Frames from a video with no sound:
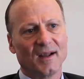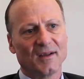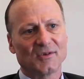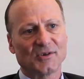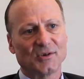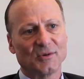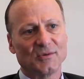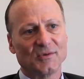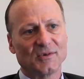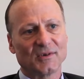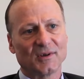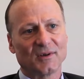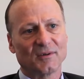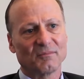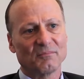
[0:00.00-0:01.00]
students
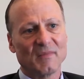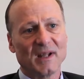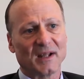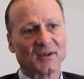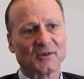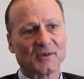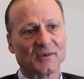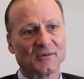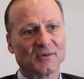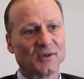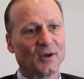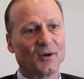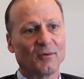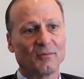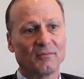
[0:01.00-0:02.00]
are mixed.
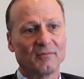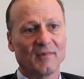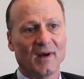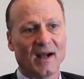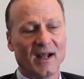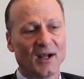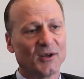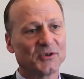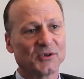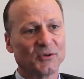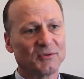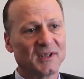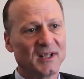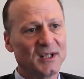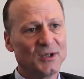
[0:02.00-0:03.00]
So I
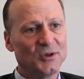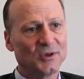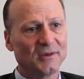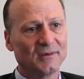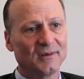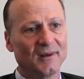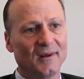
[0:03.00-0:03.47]
also teach,